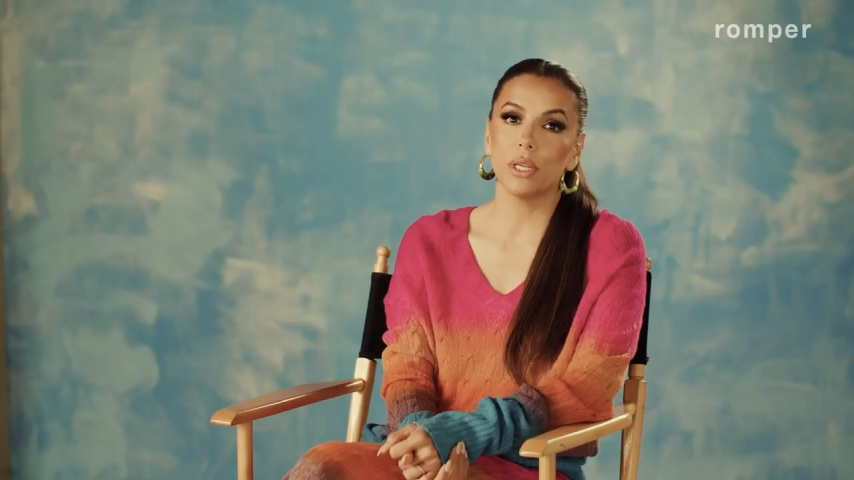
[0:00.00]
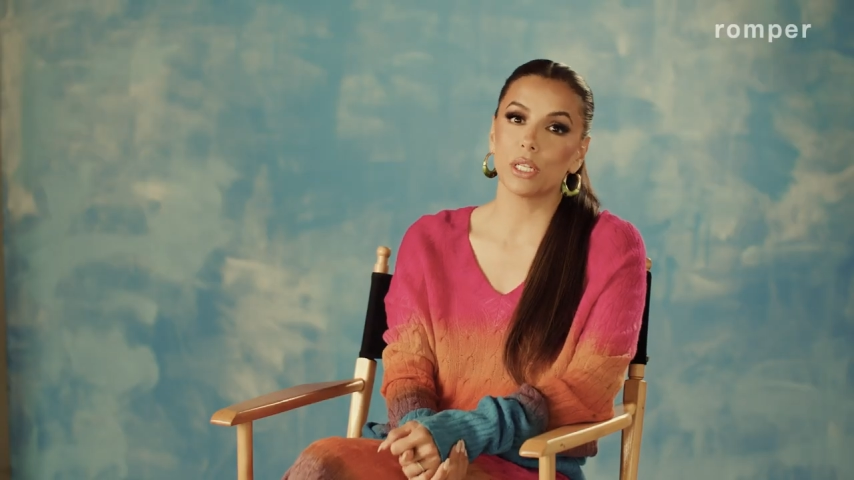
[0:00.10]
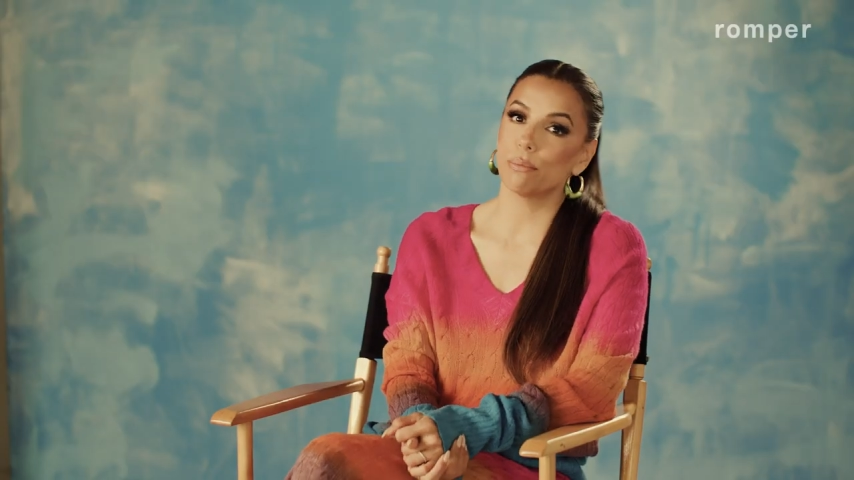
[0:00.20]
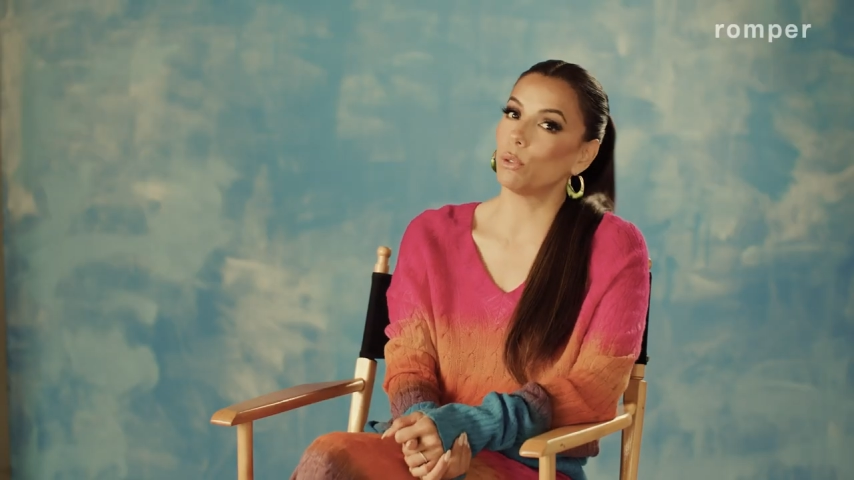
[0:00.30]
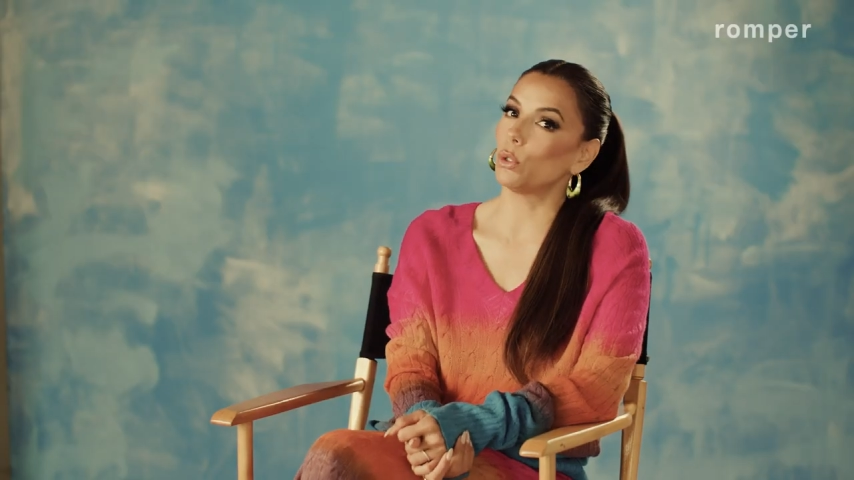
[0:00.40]
the
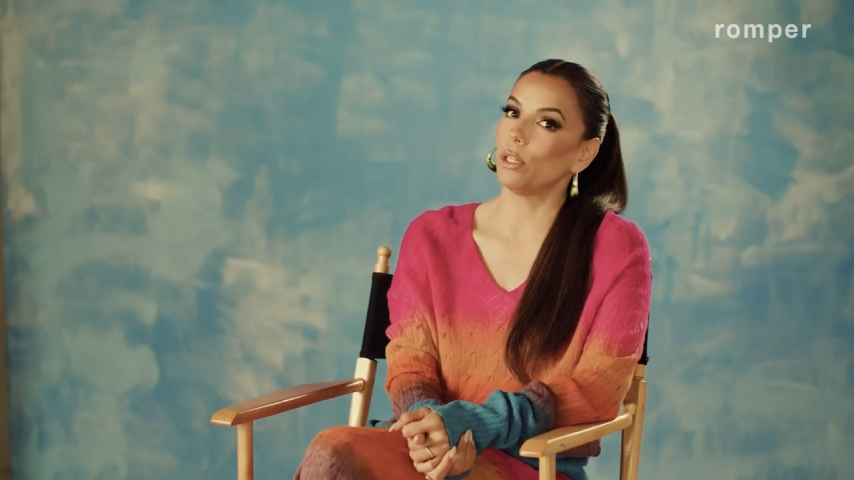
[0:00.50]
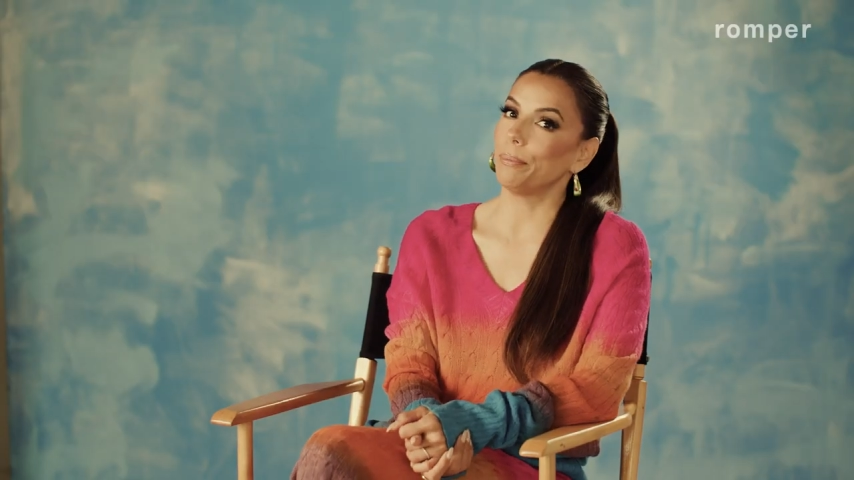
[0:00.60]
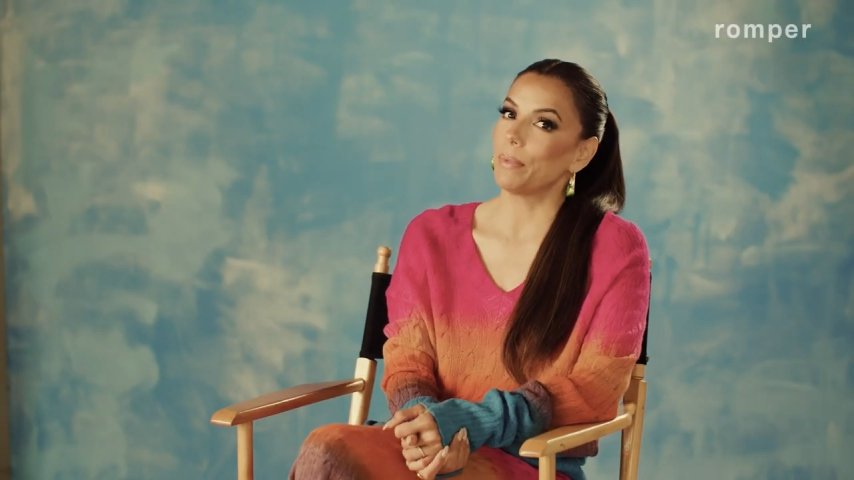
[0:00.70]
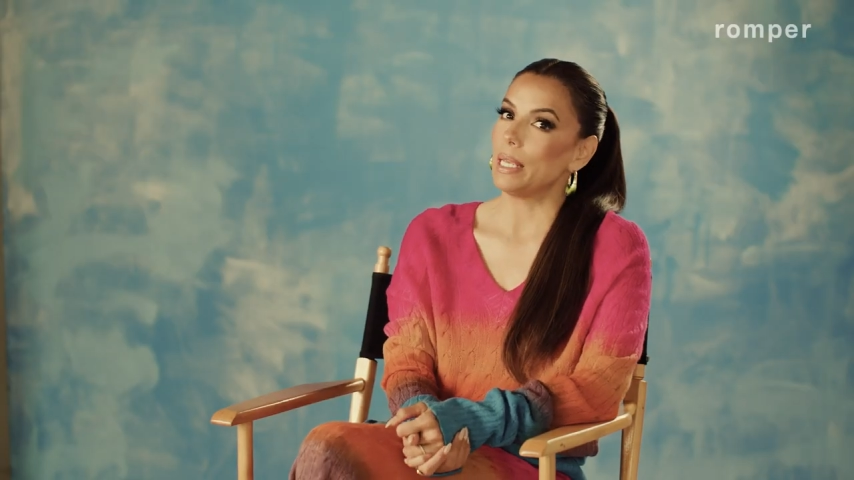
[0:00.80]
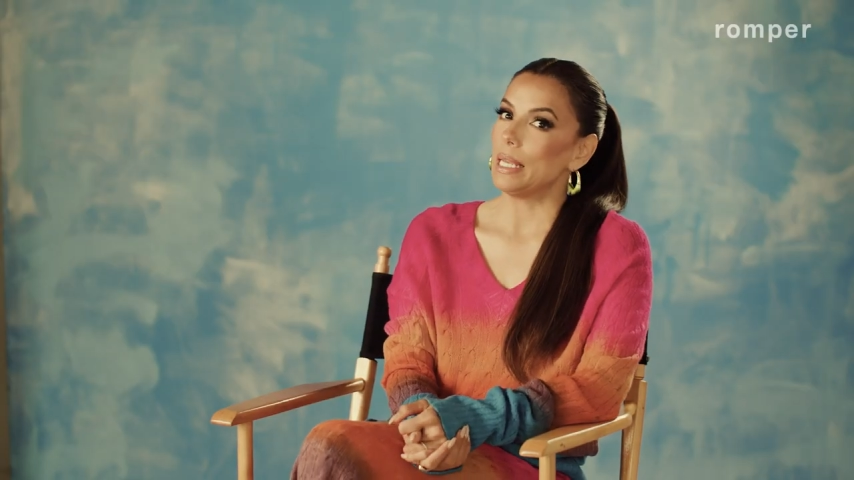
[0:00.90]
Explorer.
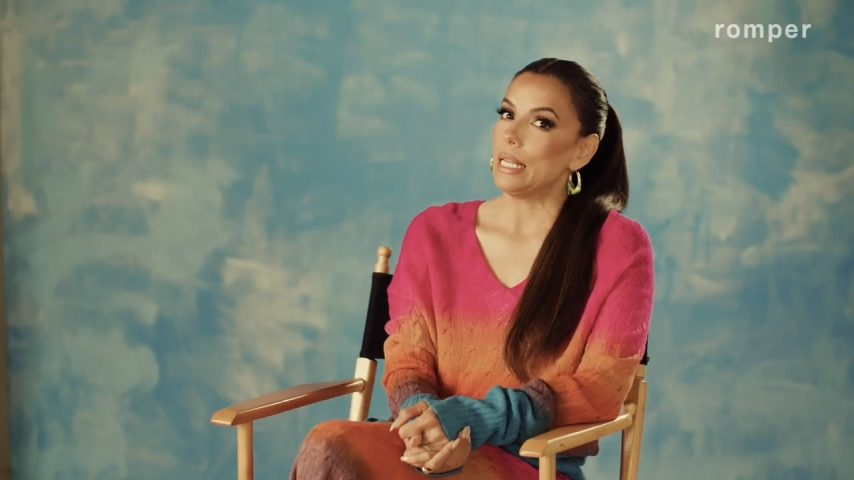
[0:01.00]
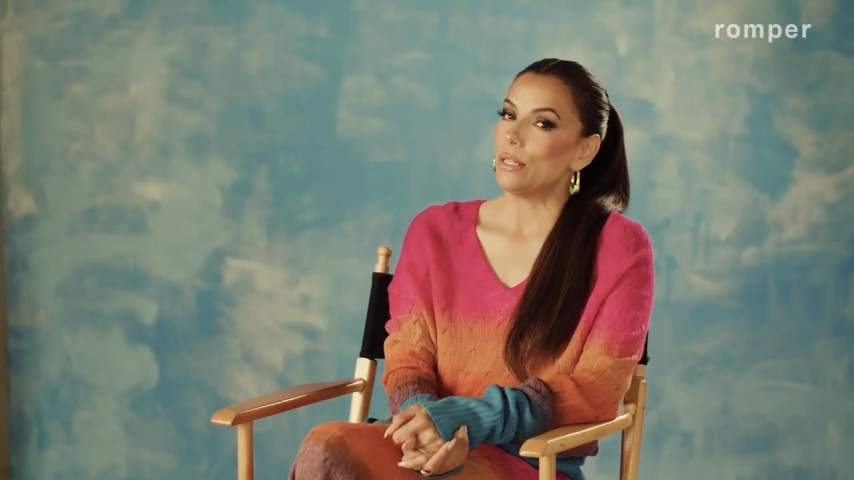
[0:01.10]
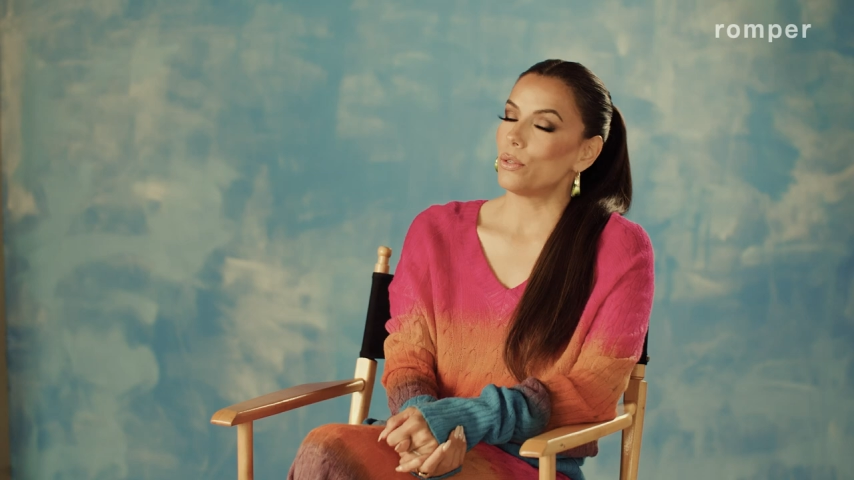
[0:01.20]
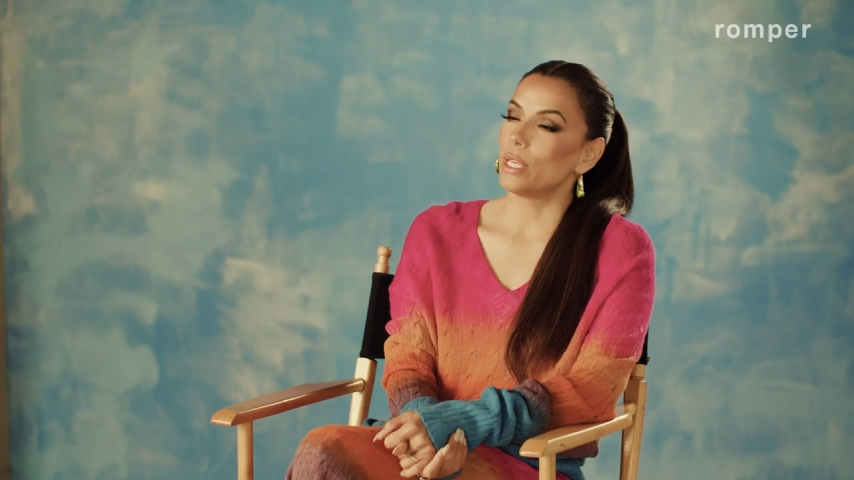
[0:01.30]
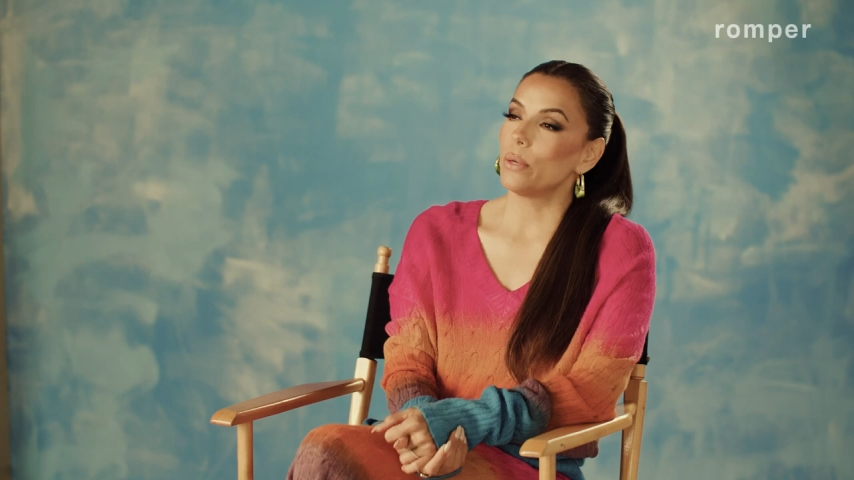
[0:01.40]

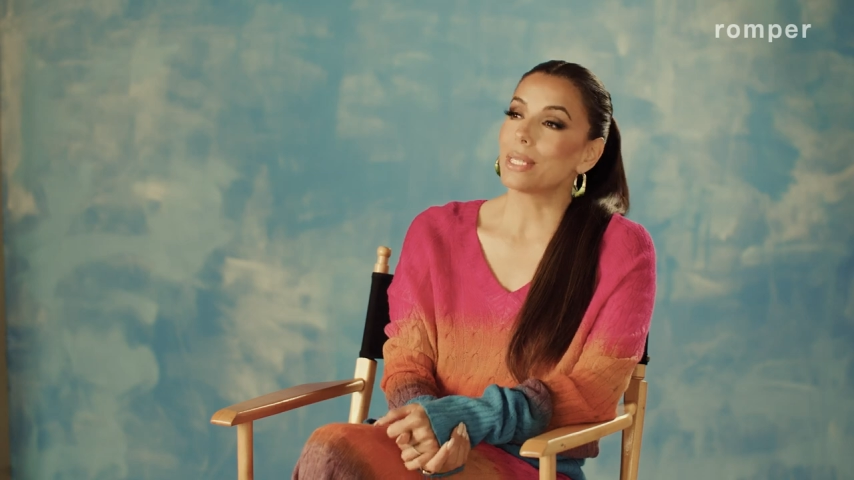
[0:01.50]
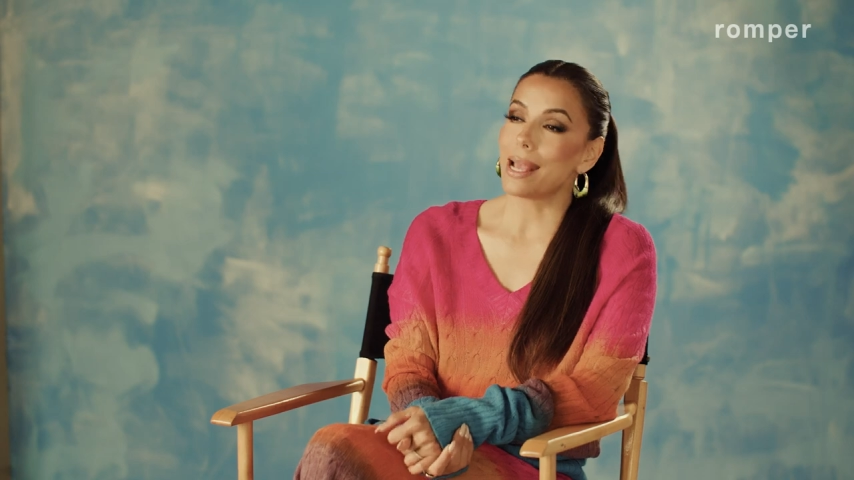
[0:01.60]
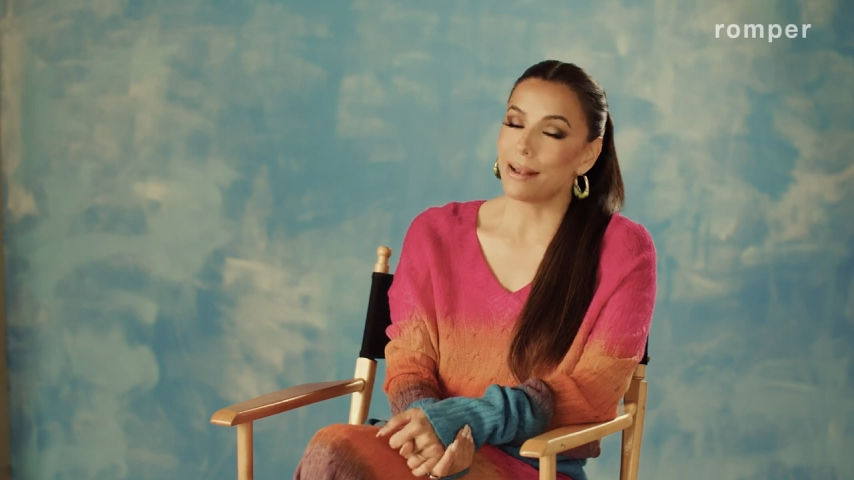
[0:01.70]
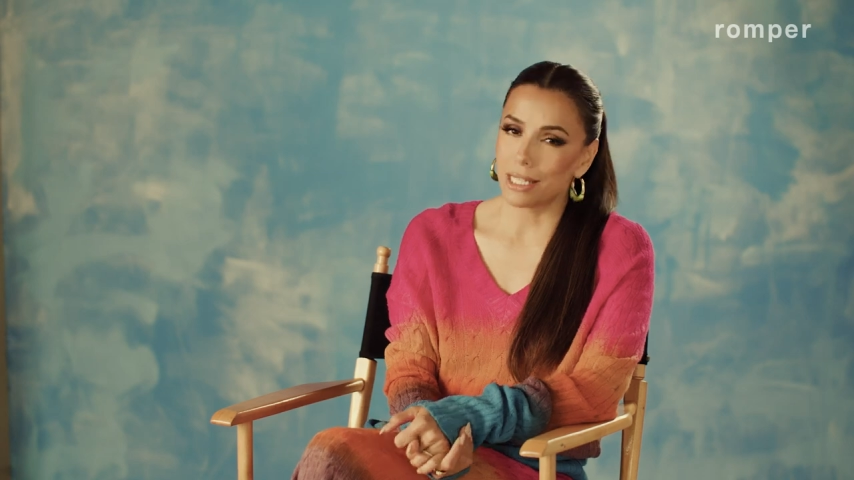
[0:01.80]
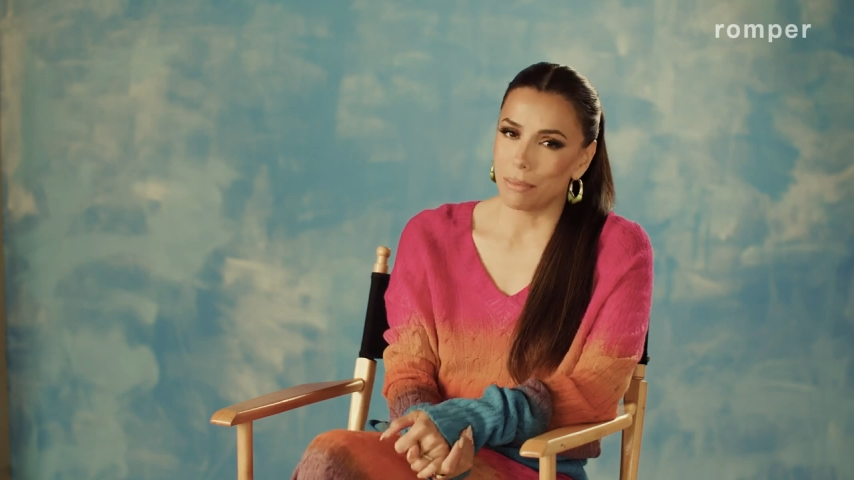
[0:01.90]
So he was
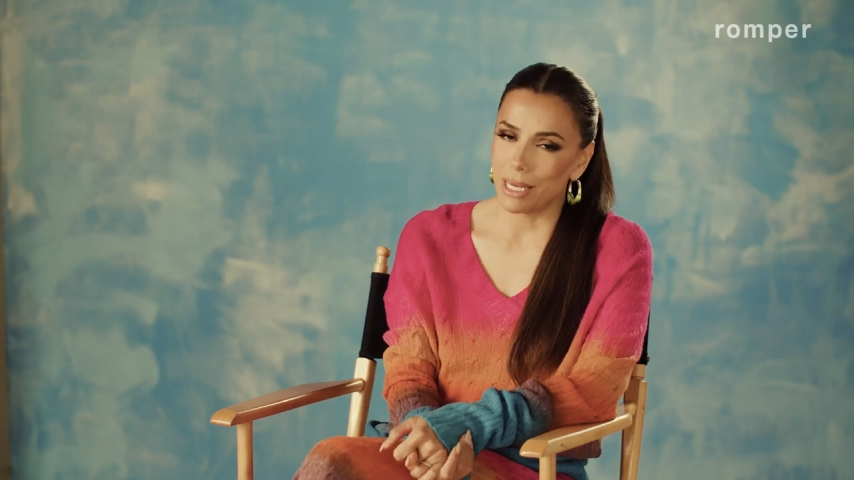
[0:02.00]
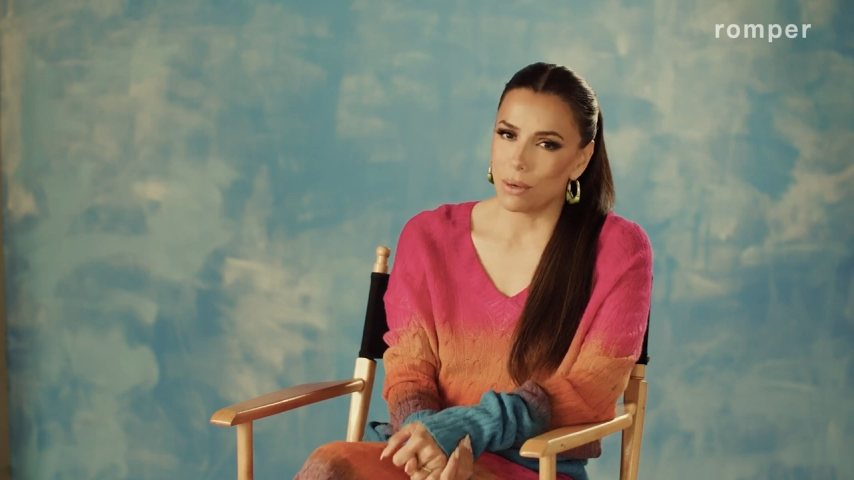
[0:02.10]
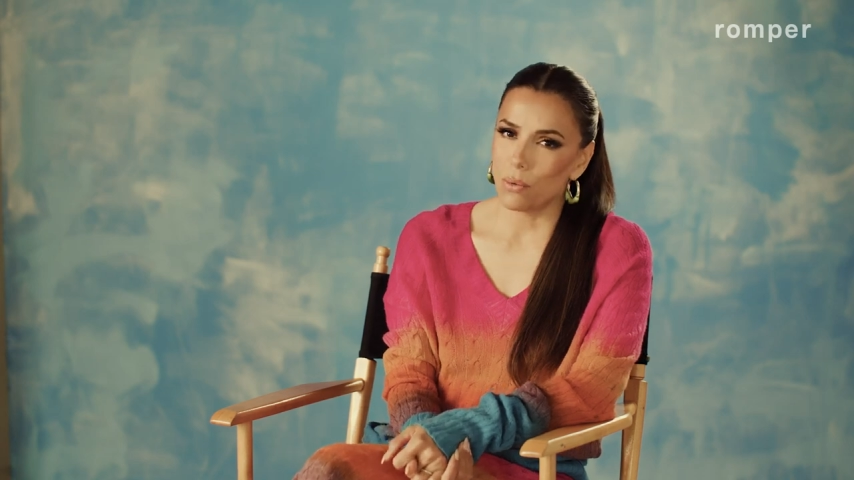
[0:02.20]
asking me,